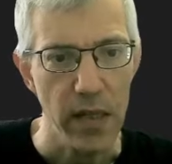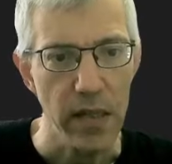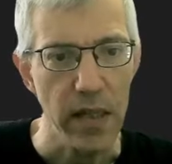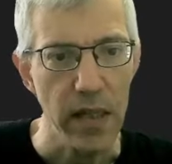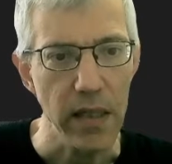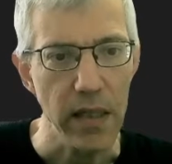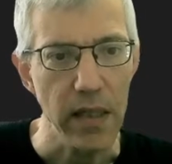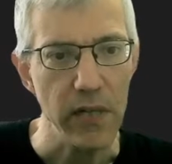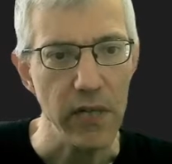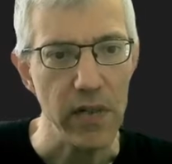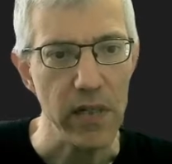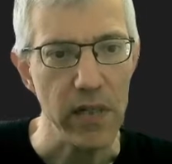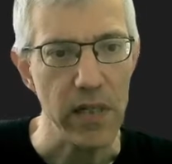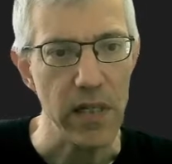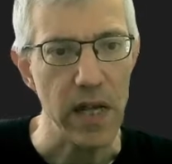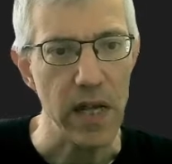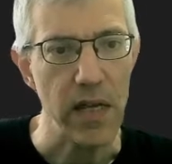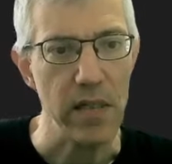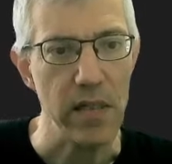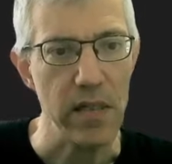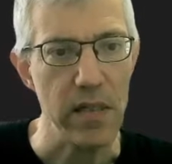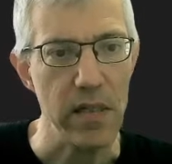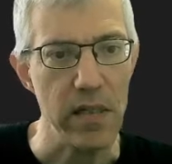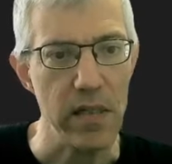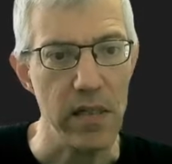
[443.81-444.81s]
The nearest
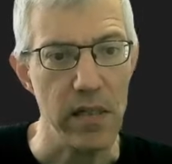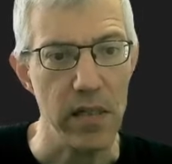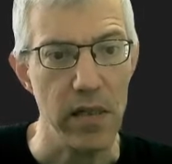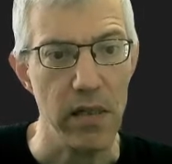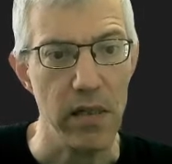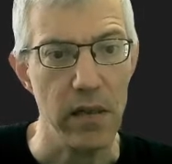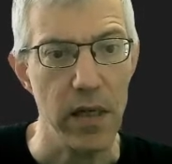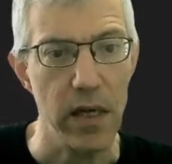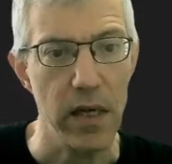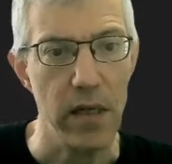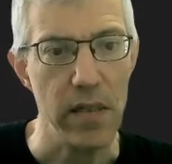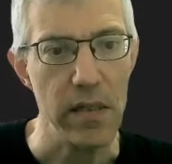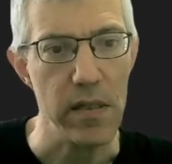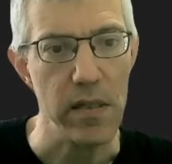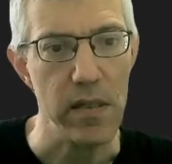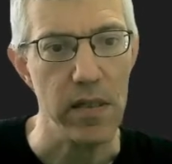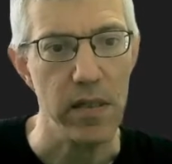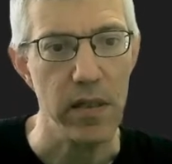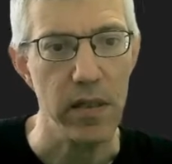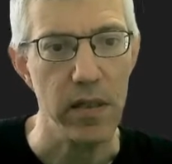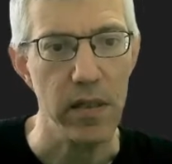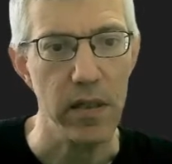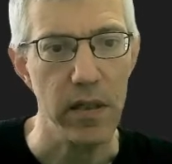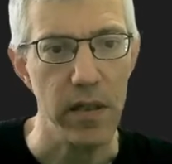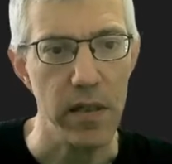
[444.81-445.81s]

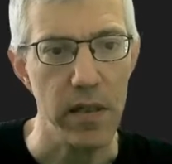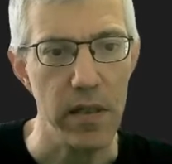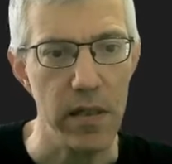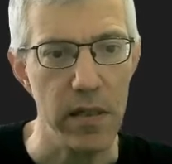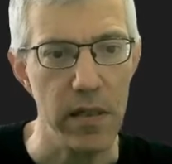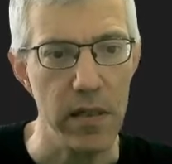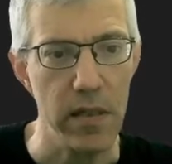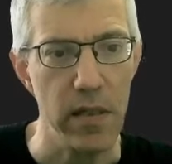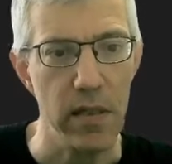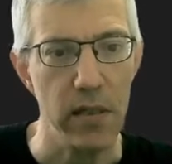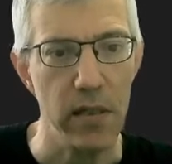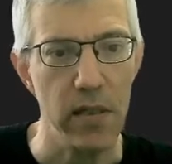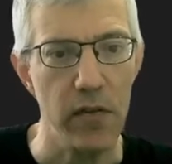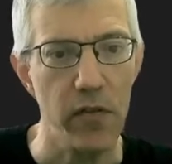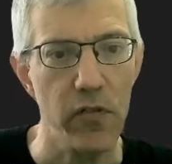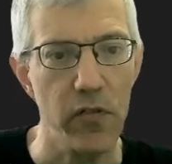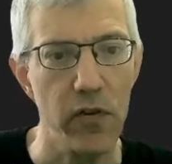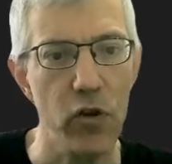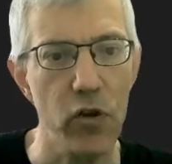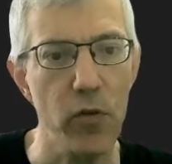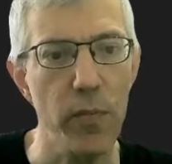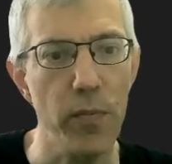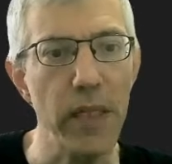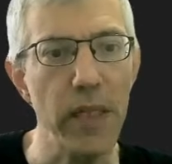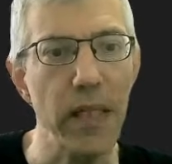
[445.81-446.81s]
ancestor is the
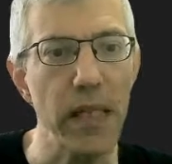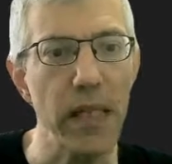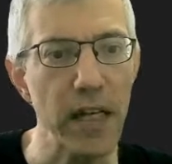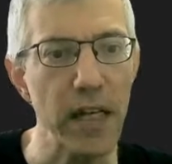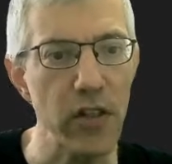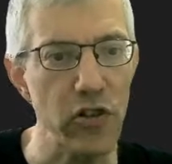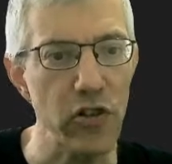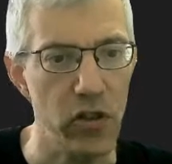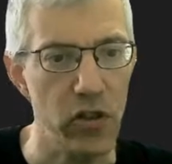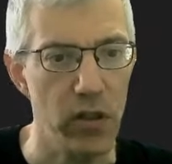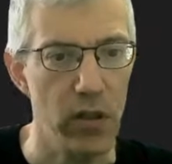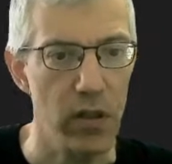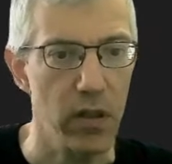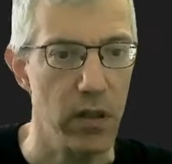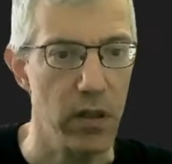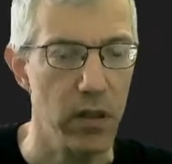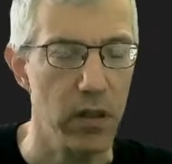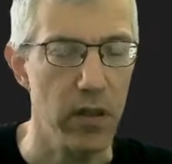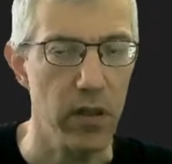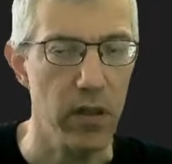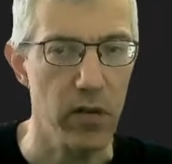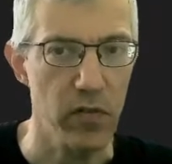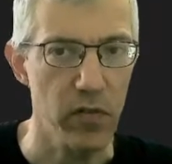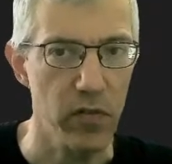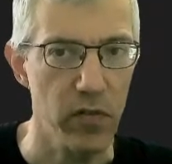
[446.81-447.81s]

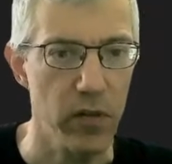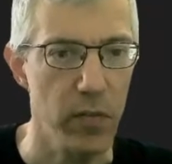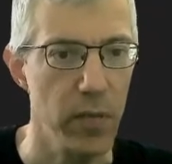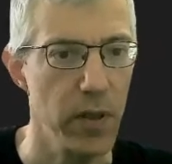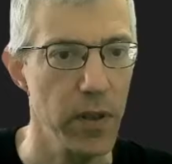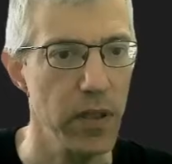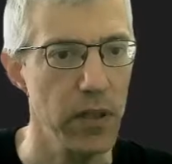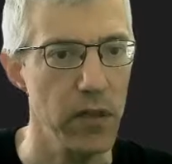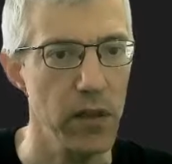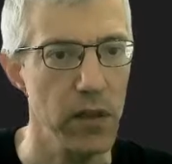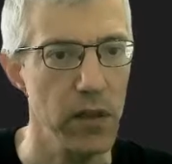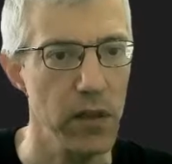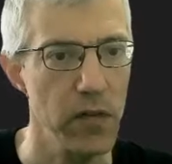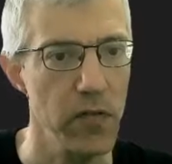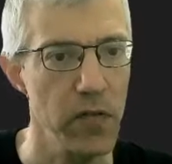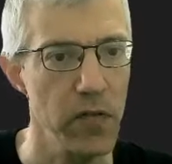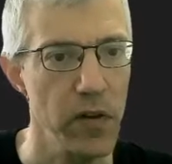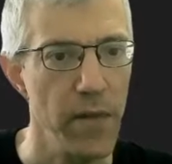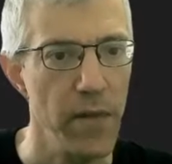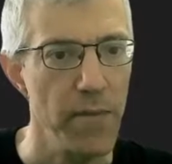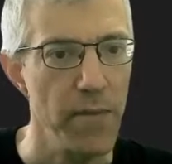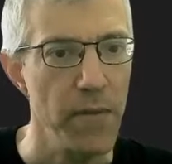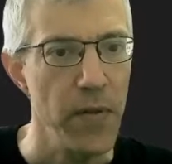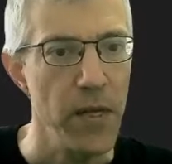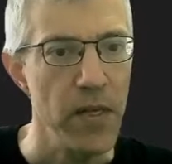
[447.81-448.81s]
recommendation div, the bigger
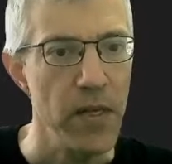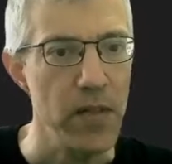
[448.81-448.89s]
div.